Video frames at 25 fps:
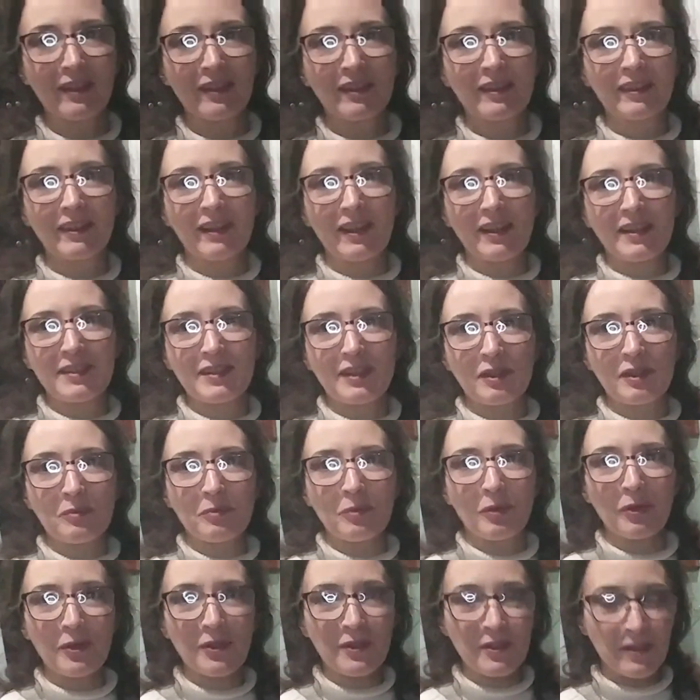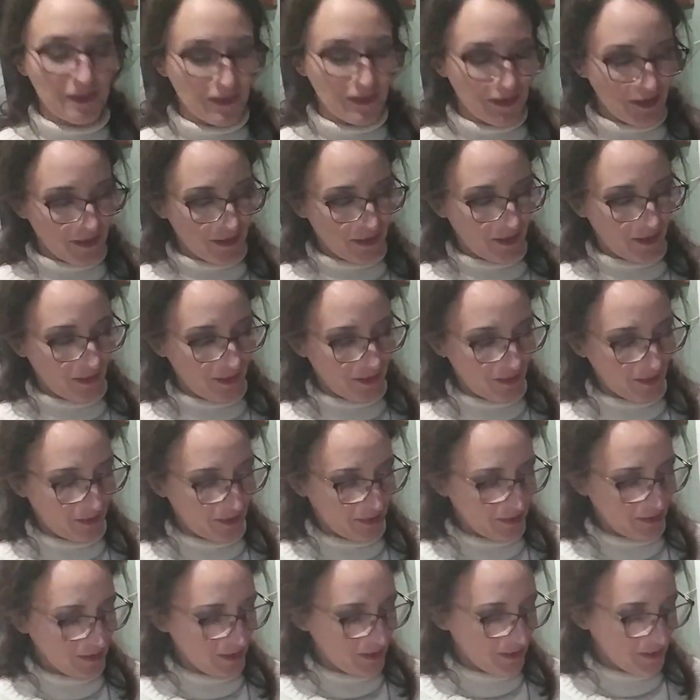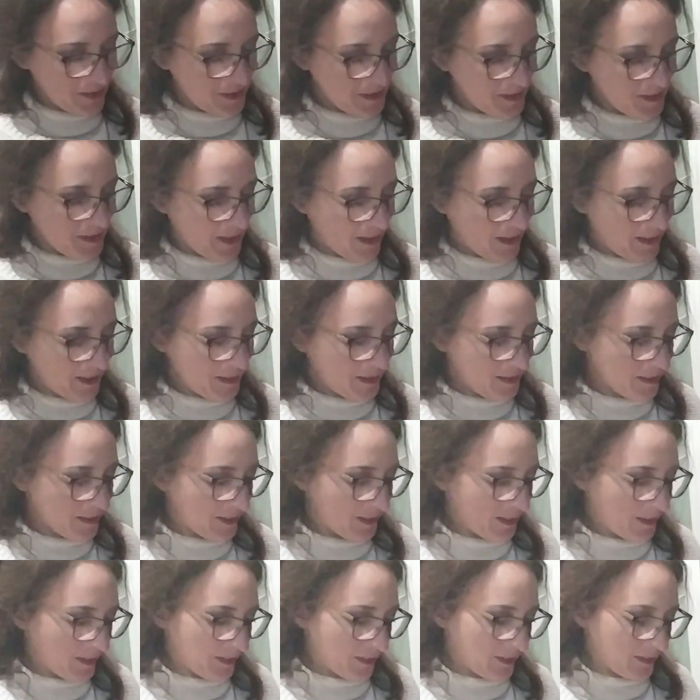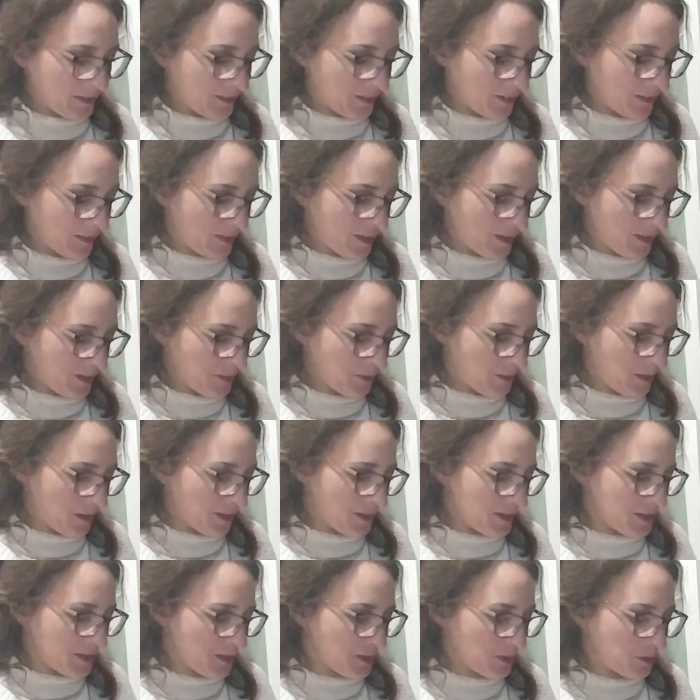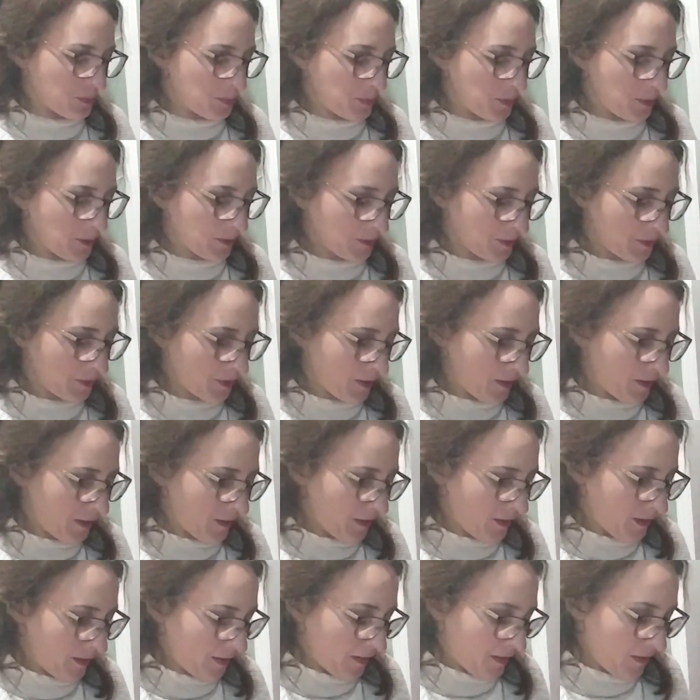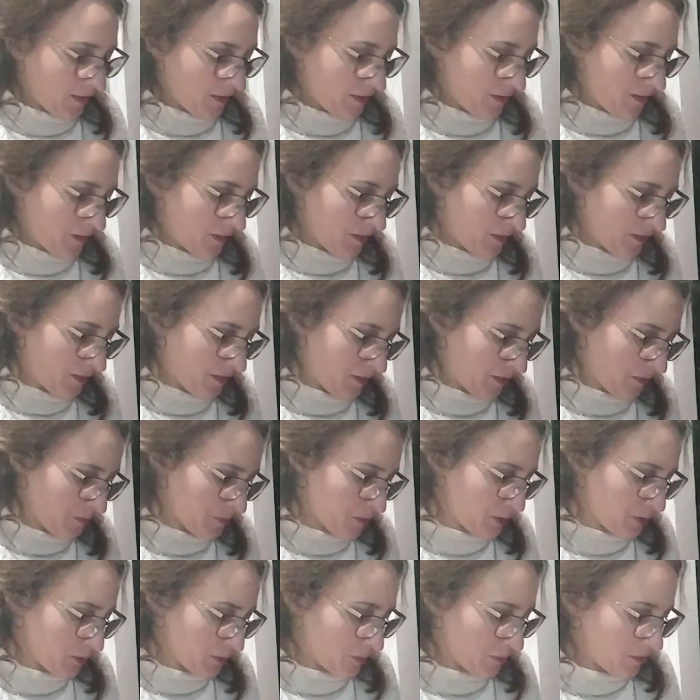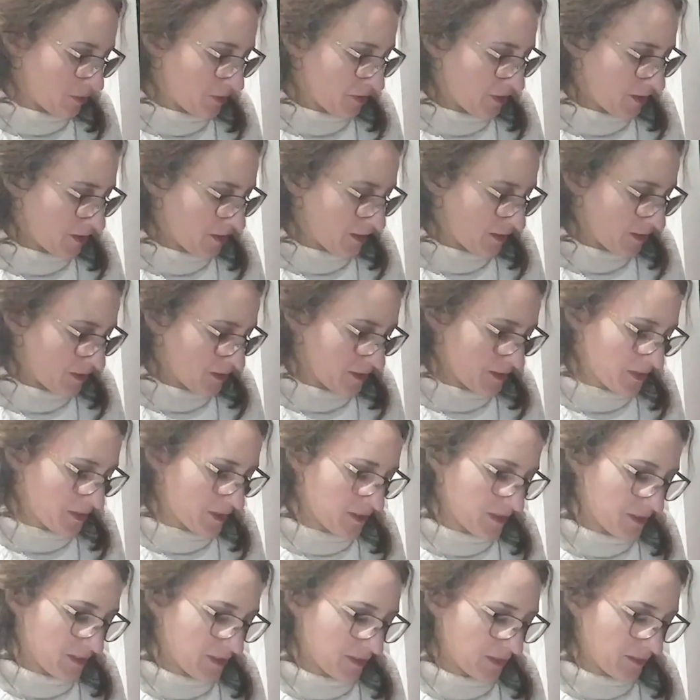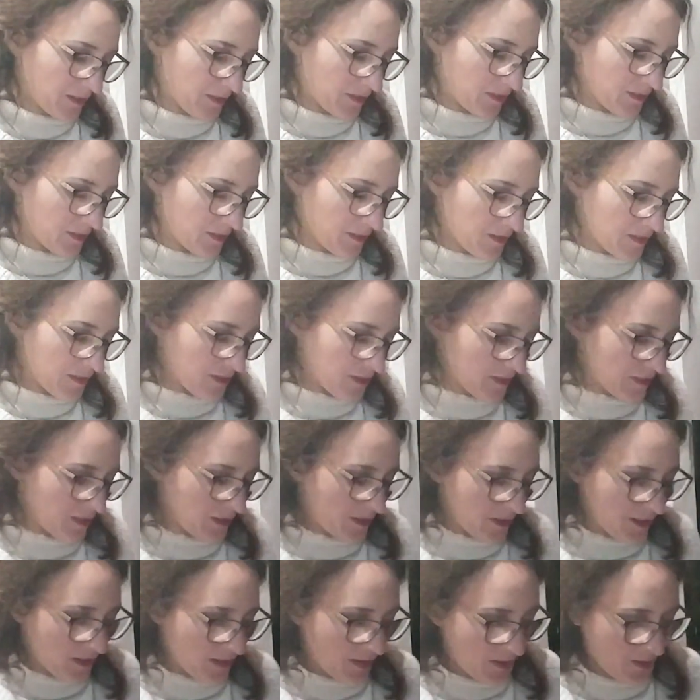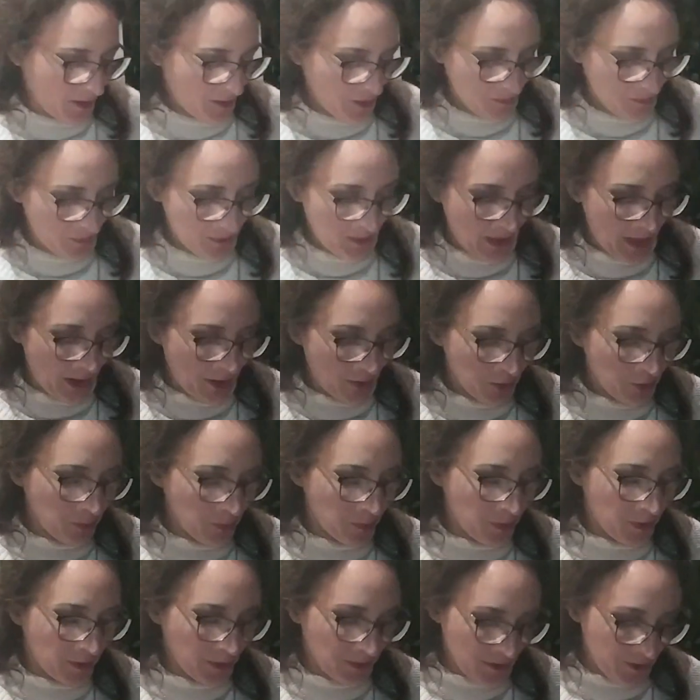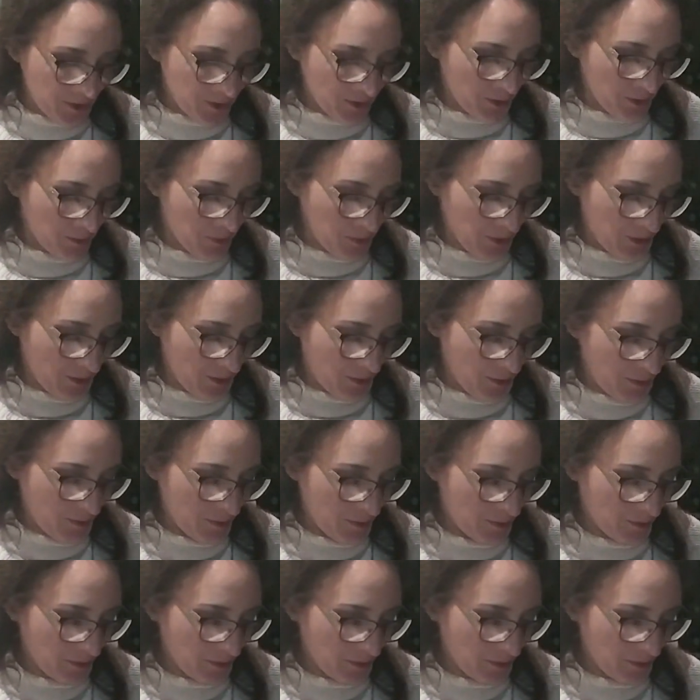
Nice and moist on the inside, and yeah, quite easy to peel. So these, the outer peel is coming off.